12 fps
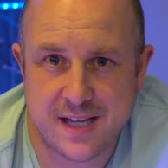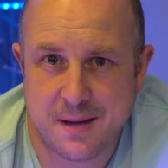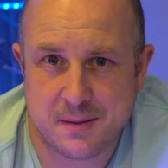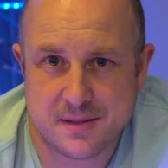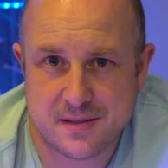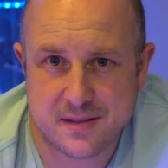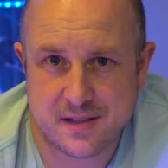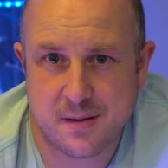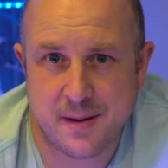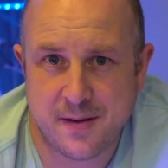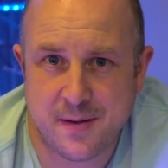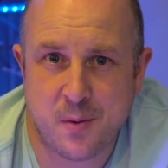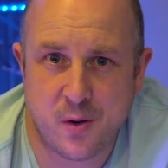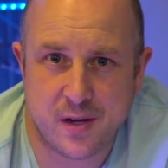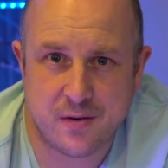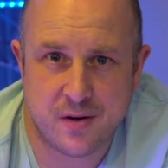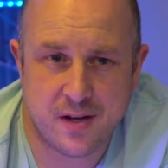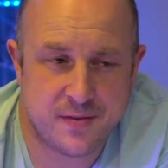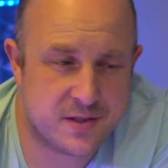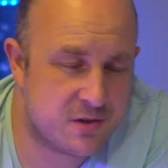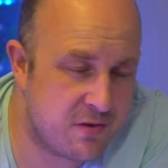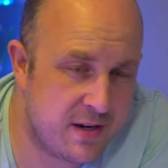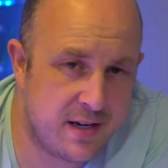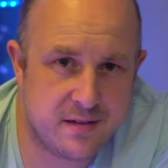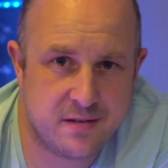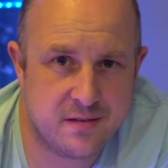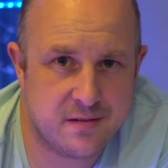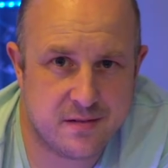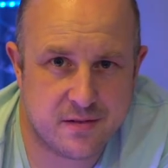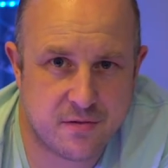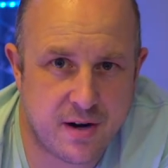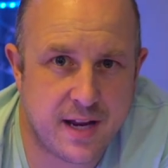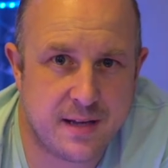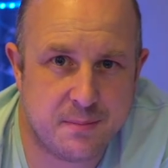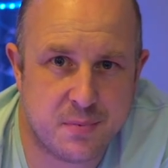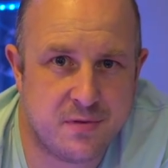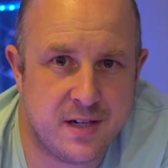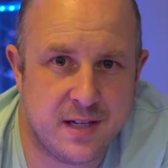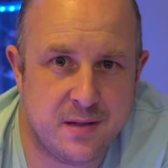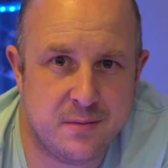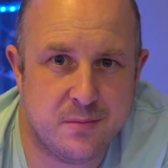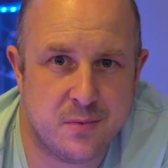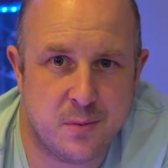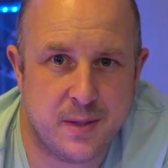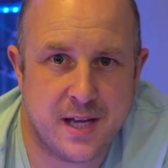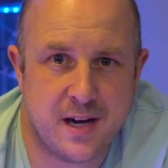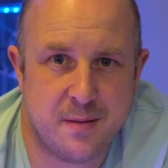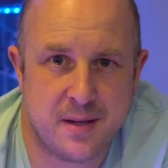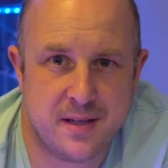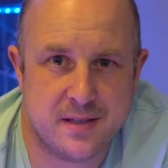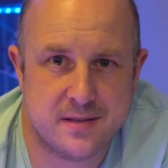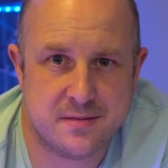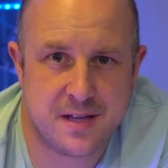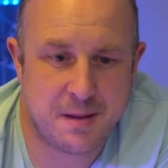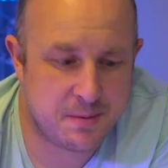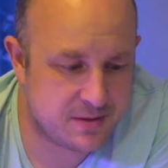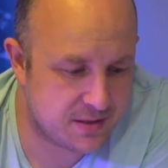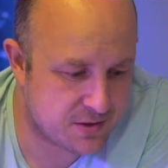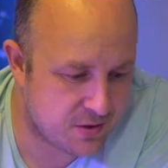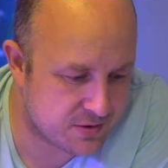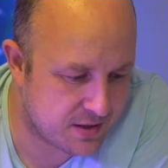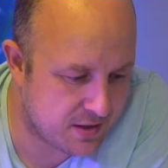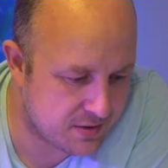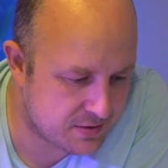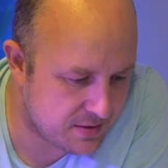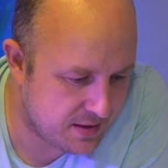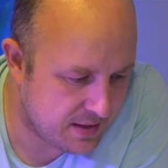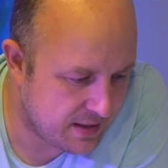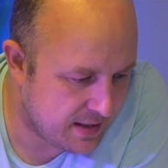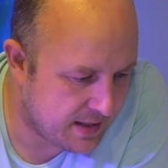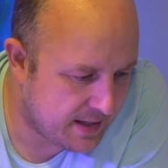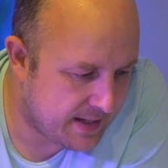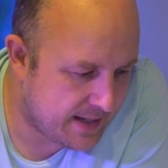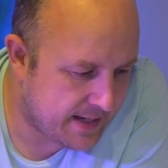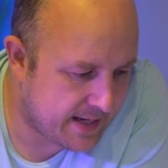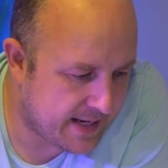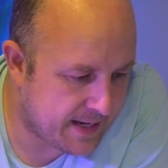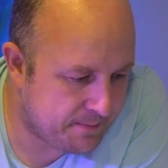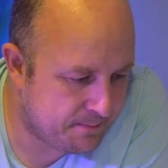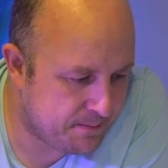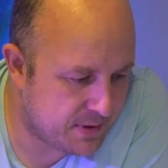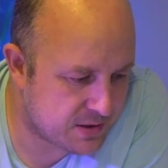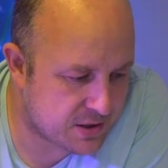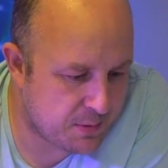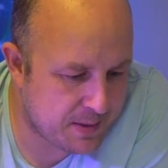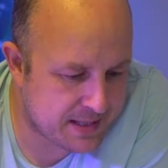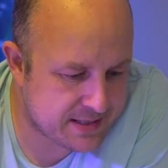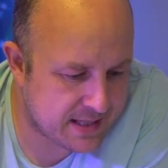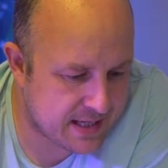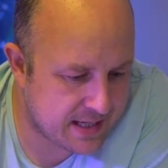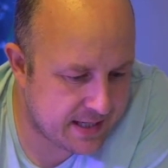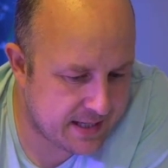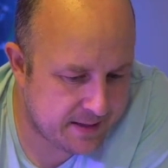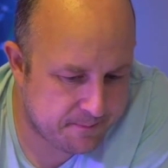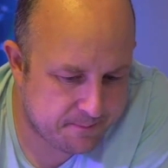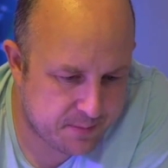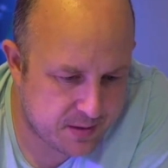in how much is coming out of our pocket, right? If it's green, great, but really what we care about is how much it's costing us. And so basically,